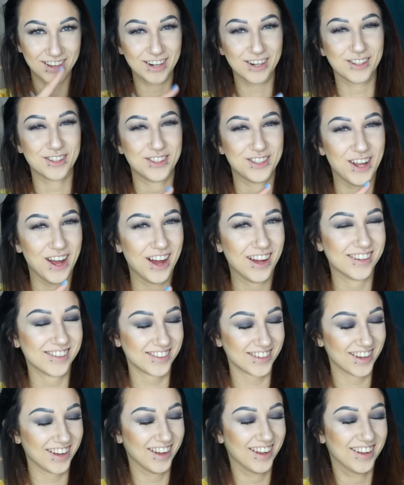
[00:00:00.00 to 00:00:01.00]

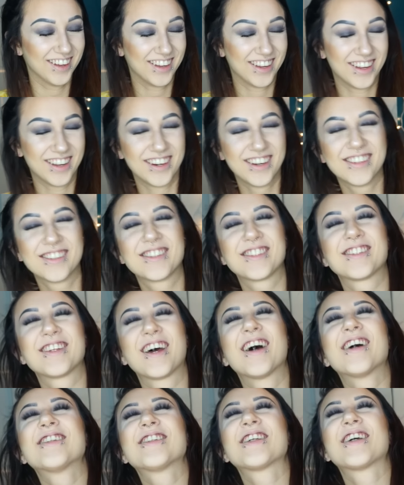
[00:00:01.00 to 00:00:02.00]
I
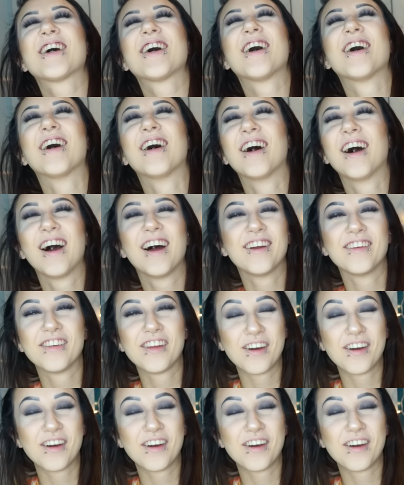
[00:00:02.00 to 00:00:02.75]
don't